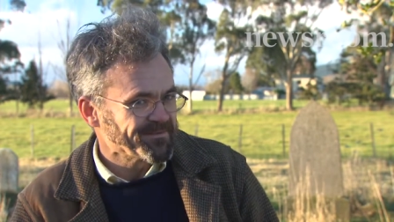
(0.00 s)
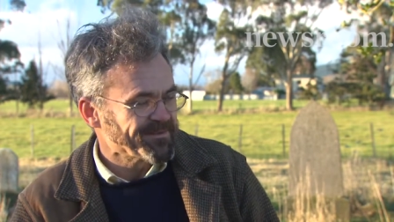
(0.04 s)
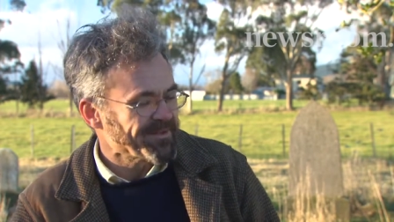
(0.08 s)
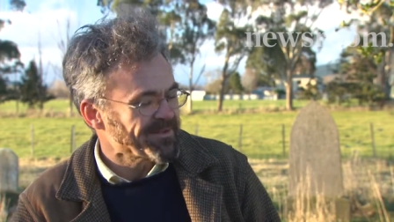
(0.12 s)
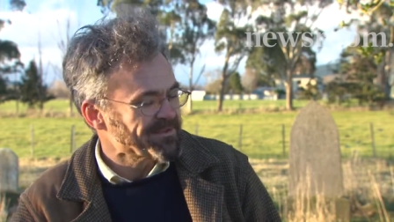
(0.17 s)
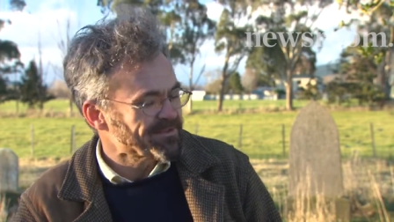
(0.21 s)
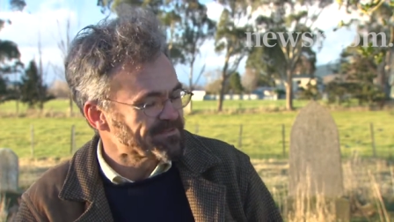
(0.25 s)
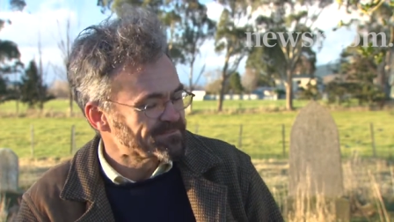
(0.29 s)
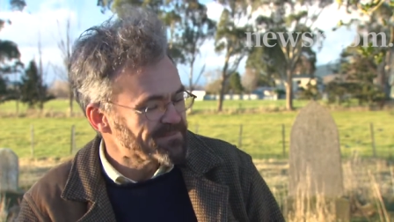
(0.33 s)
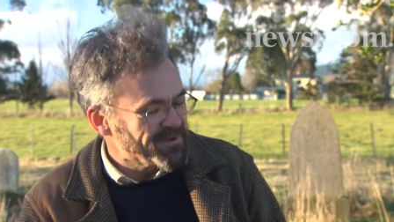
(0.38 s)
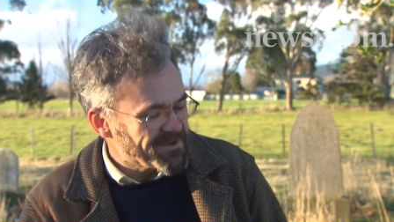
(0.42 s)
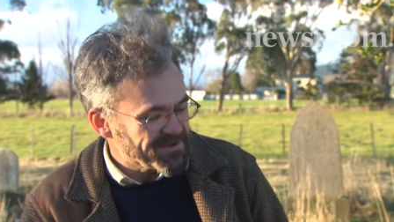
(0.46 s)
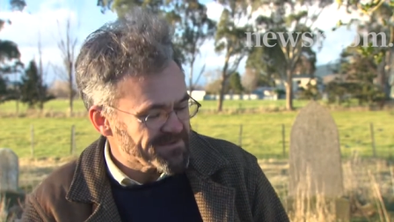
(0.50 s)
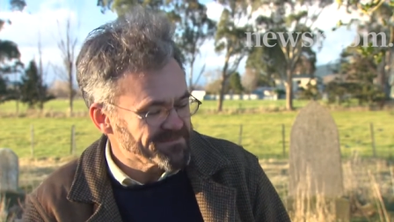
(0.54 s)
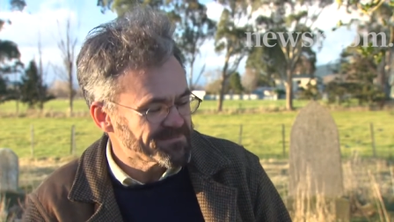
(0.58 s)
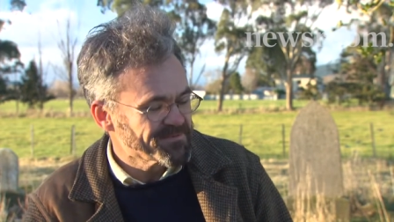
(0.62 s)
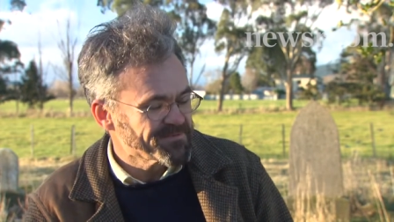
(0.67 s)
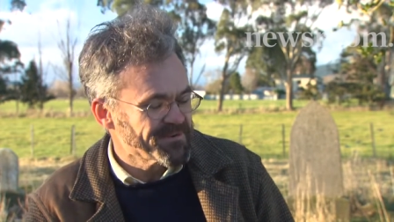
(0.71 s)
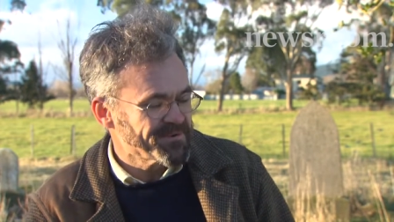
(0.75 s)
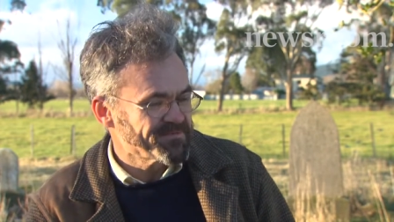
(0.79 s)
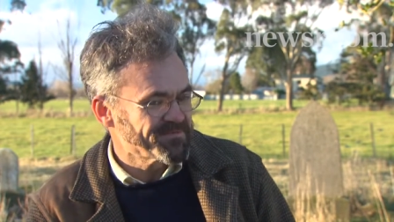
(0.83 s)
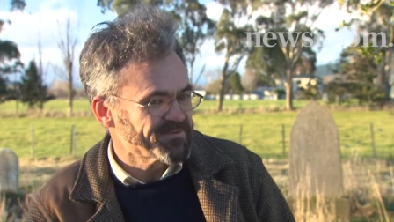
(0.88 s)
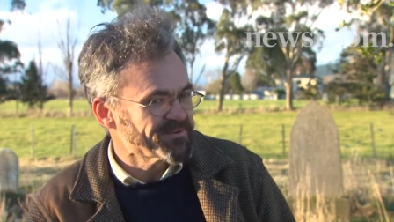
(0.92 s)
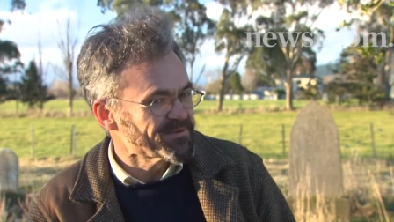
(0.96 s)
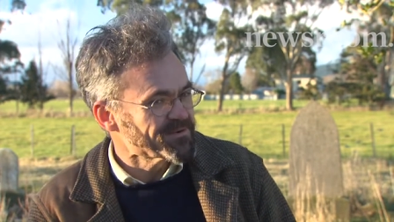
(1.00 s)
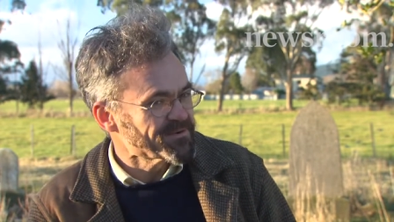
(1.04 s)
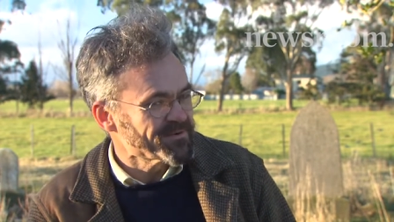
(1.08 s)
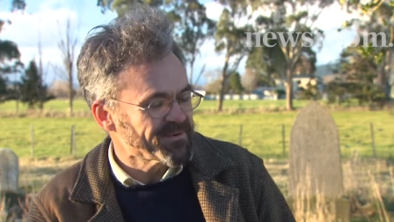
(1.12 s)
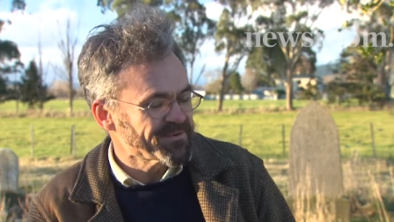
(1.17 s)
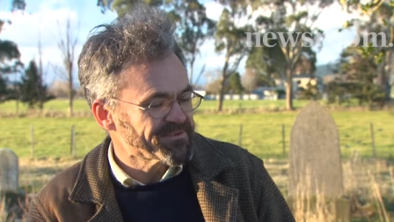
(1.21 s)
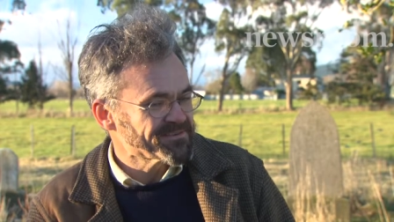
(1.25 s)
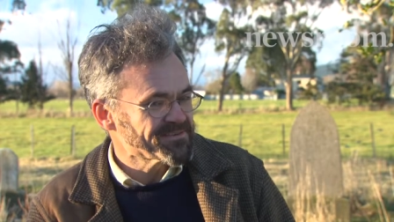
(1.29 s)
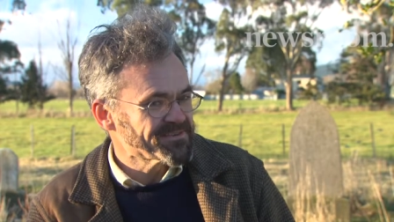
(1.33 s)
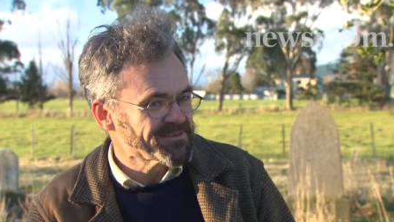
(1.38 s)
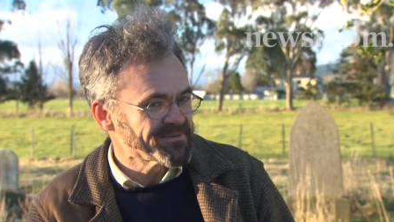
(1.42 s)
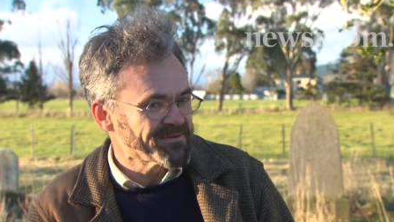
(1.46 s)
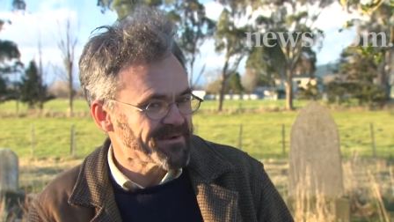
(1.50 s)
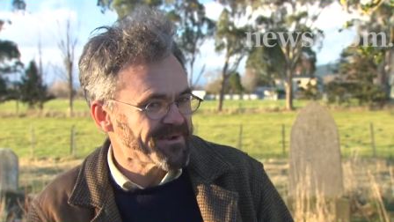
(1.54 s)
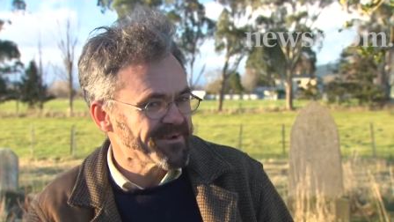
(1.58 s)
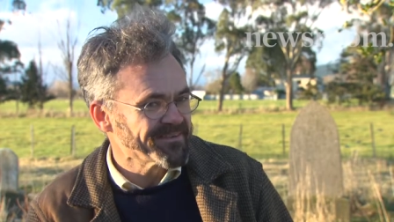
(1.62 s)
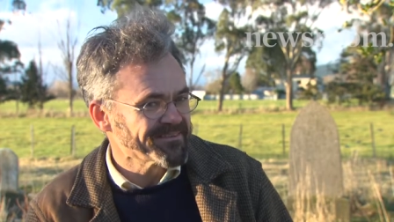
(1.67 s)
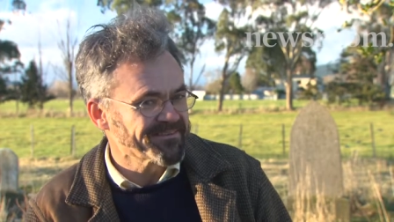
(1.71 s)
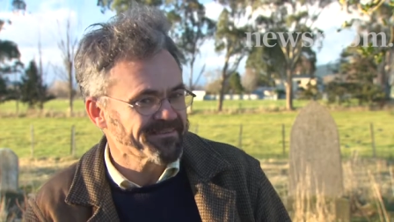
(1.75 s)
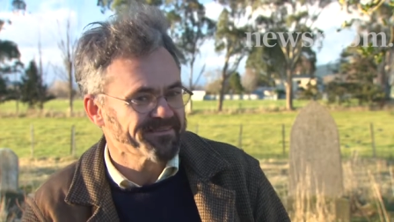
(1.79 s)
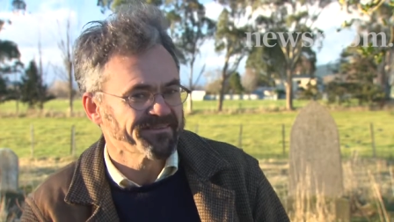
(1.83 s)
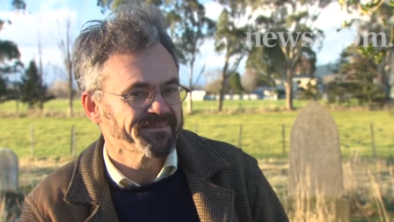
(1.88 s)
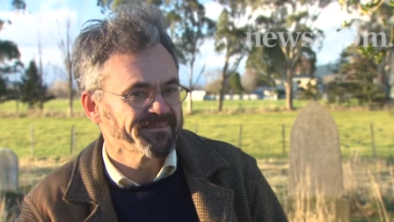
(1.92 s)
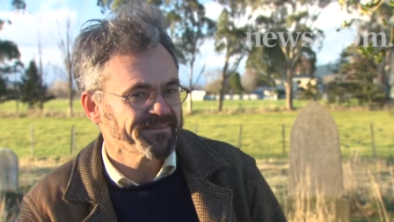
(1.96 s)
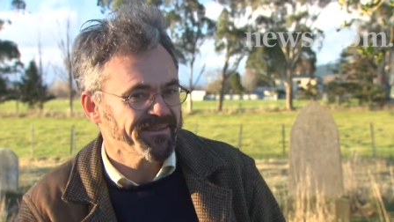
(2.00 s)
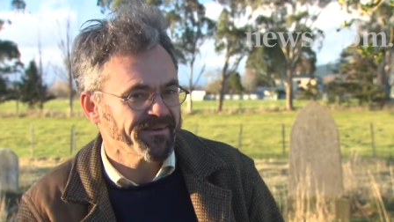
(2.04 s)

that's a much more difficult question to answer,